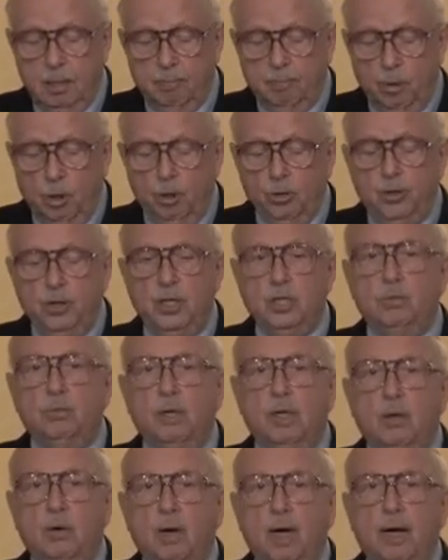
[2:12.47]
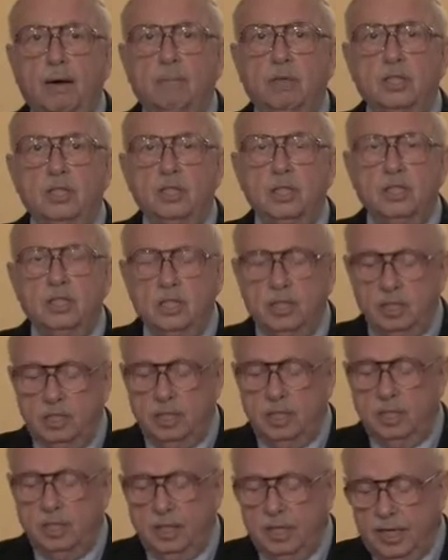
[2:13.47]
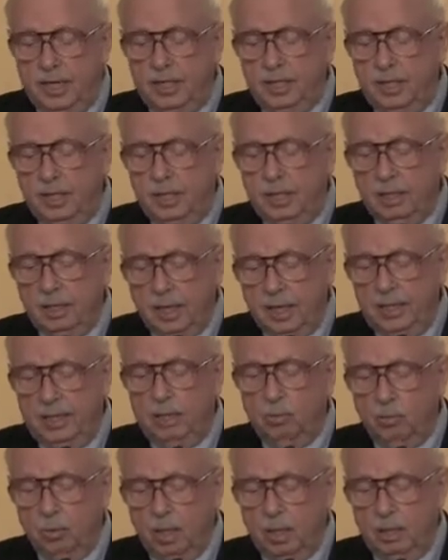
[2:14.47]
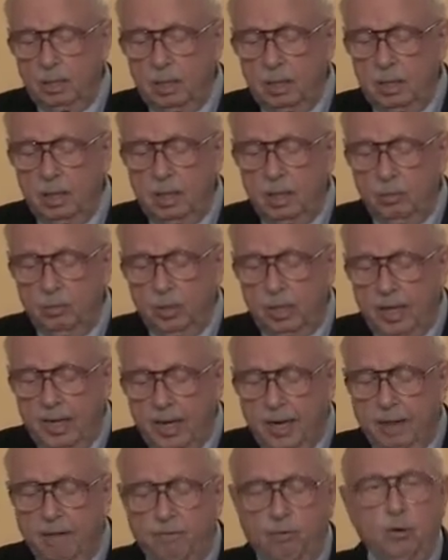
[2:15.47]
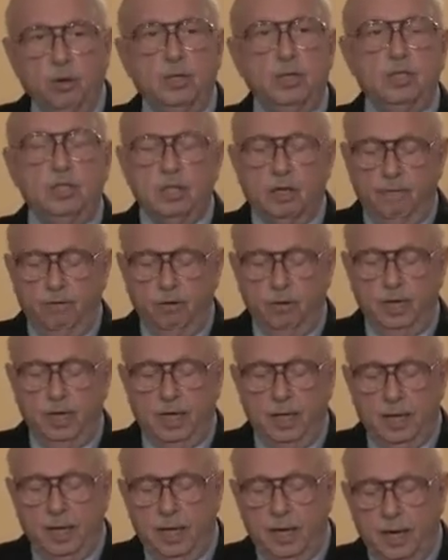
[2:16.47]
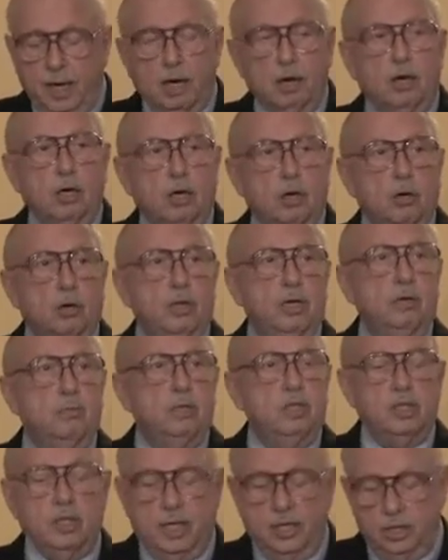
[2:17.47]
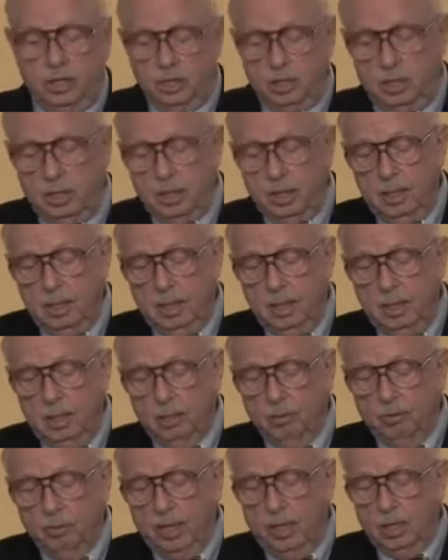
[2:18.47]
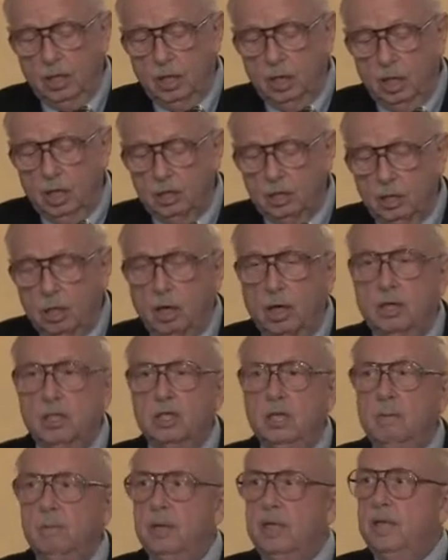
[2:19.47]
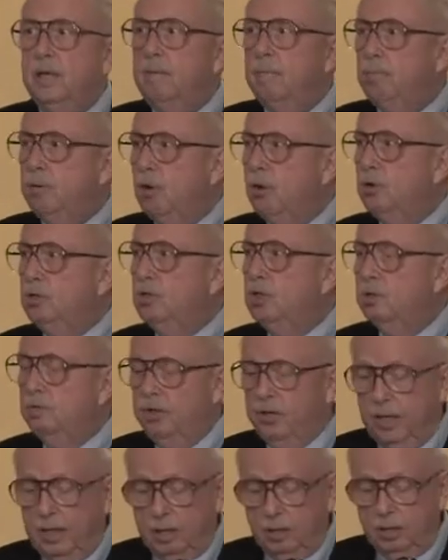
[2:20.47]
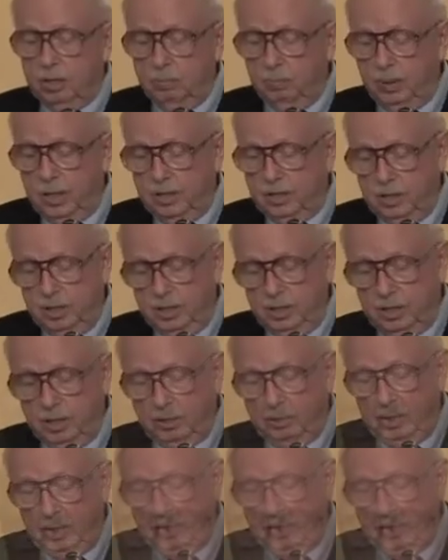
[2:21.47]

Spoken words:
Both these requirements existed in 1991 when California suffered a hair-curling recession caused largely by the implosion of the aerospace industry.